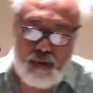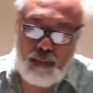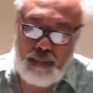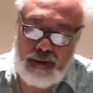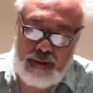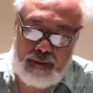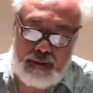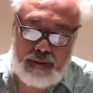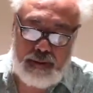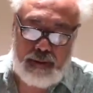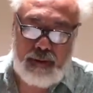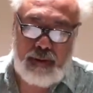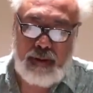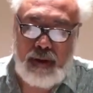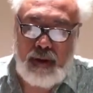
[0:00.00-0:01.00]
moment
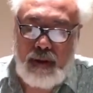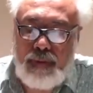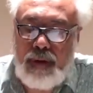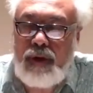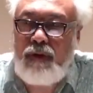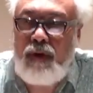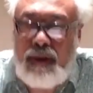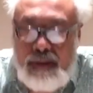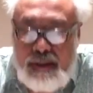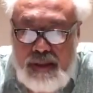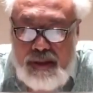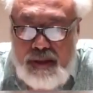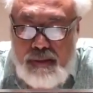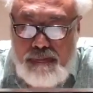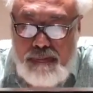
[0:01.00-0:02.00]
of the
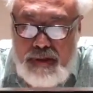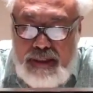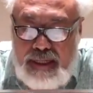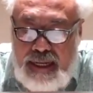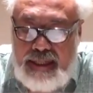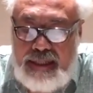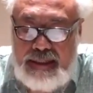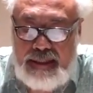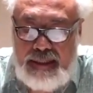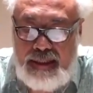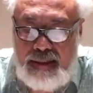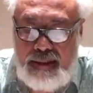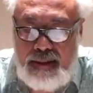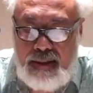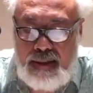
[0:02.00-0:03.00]
crisis of modernity
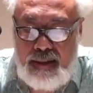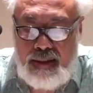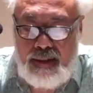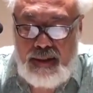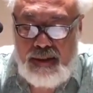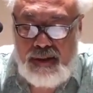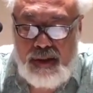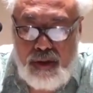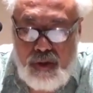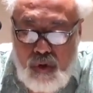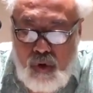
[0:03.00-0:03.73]
is the